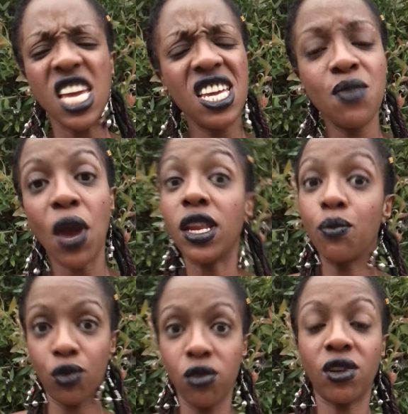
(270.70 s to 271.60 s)
He and he
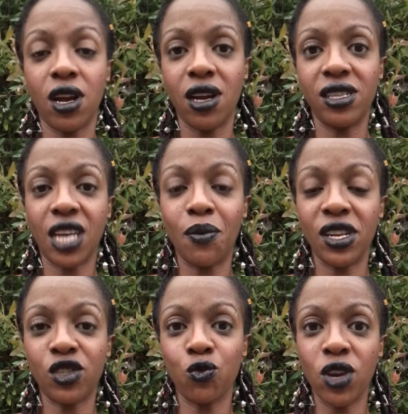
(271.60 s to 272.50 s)
broke uh,
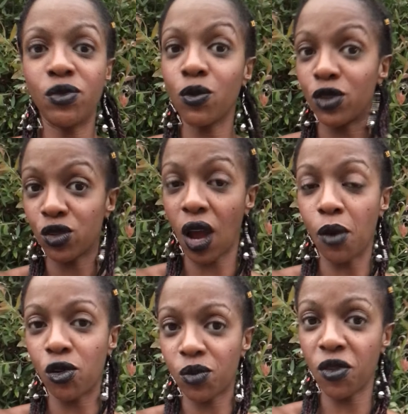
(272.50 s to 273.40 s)
Dominick's ribs. Someone, uh,
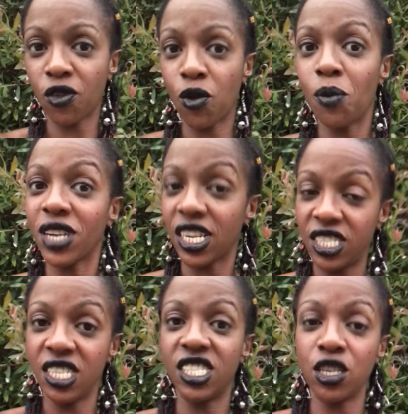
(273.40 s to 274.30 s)
correct me if I'm wrong, but I
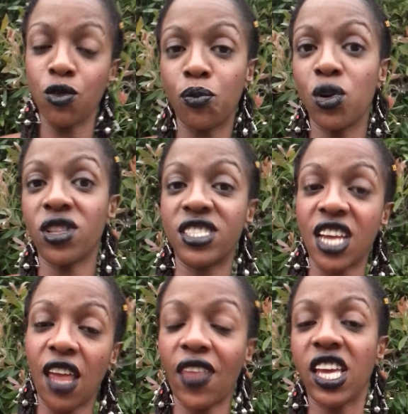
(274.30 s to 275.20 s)
did see reports
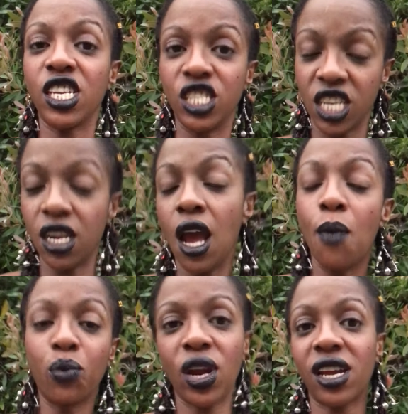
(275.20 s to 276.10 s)
saying that he did
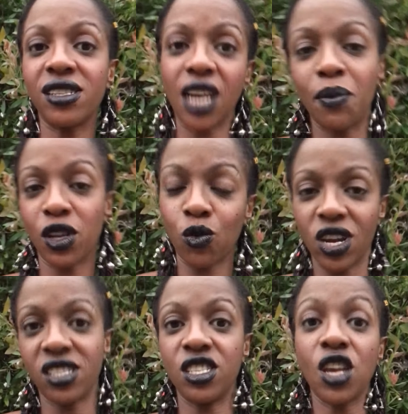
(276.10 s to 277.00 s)
break Dominick
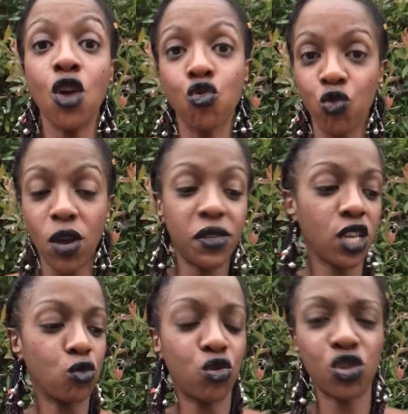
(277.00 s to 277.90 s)
Reyes's ribs,
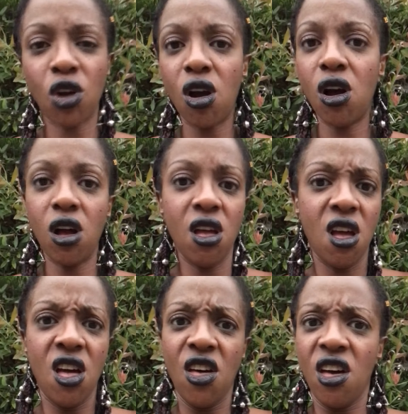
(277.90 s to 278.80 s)
and you saw
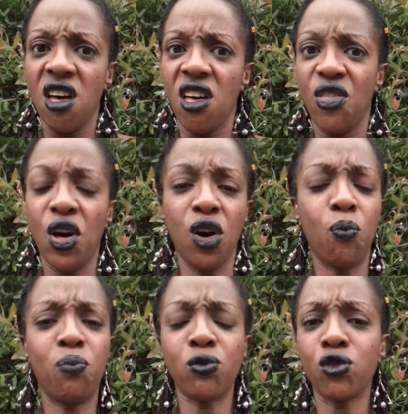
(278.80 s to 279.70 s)
yeah.
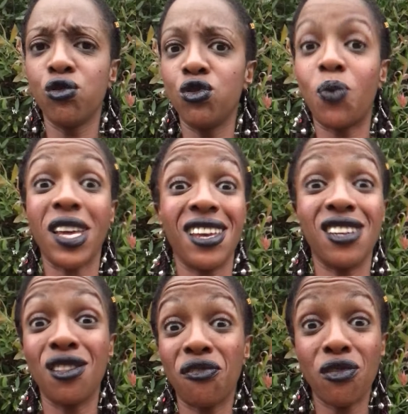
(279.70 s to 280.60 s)
bruised. By the
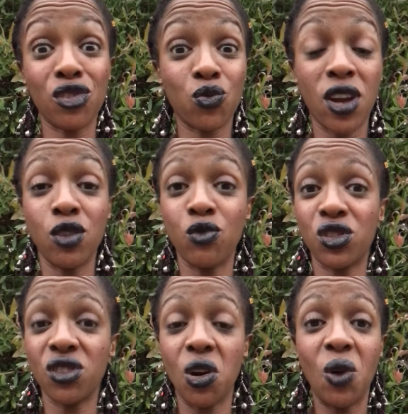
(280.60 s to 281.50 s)
end of the first round, it was
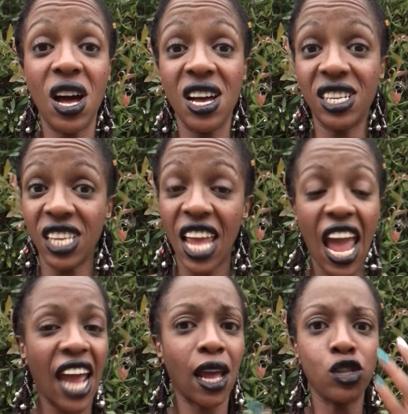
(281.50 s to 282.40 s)
so ugly.
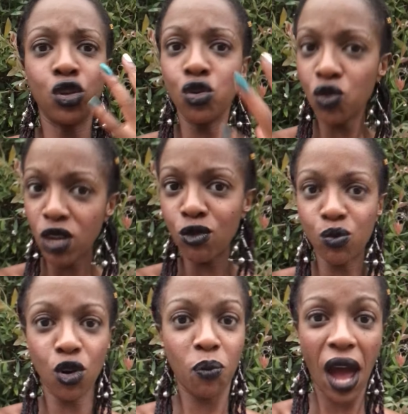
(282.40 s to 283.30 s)
And I knew he was
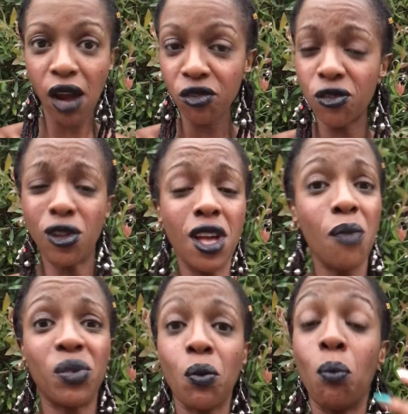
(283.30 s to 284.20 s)
more powerful,
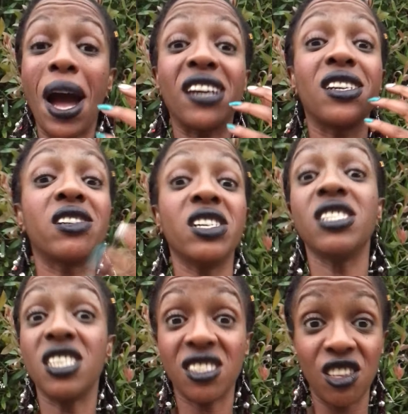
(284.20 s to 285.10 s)
but my
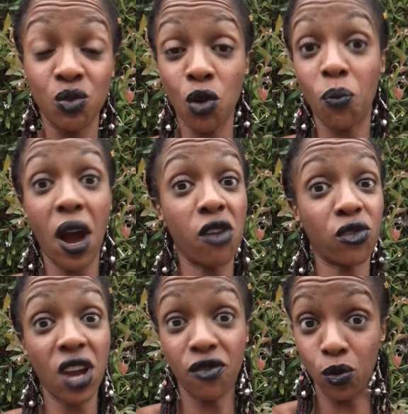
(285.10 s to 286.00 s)
goodness, he's more
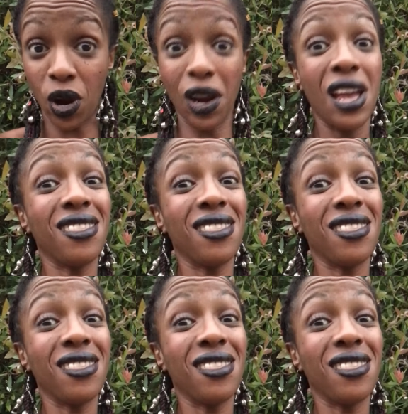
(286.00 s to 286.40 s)
powerful everywhere.